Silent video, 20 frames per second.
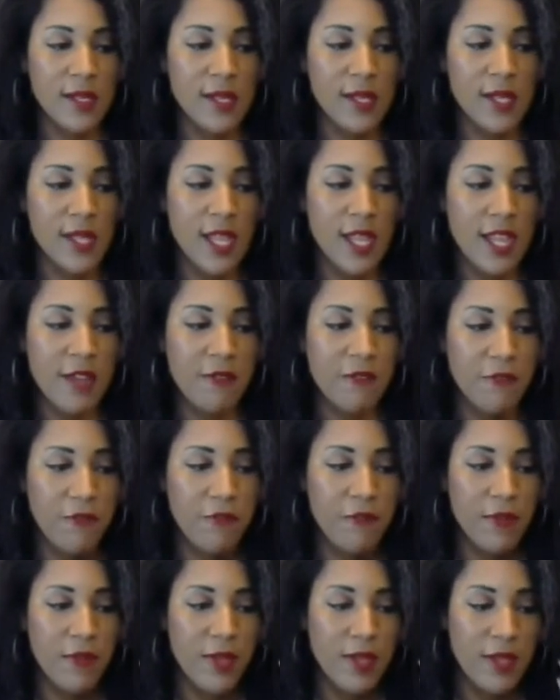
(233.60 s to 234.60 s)
if
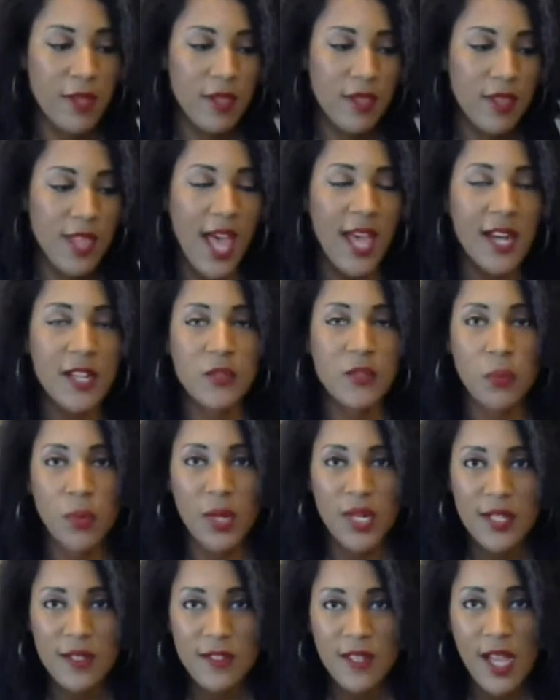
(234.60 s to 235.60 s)
that is what
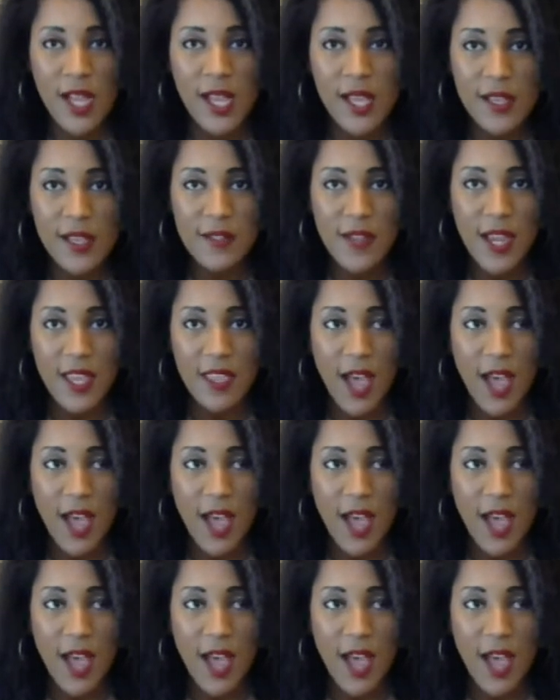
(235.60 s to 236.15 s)
it does,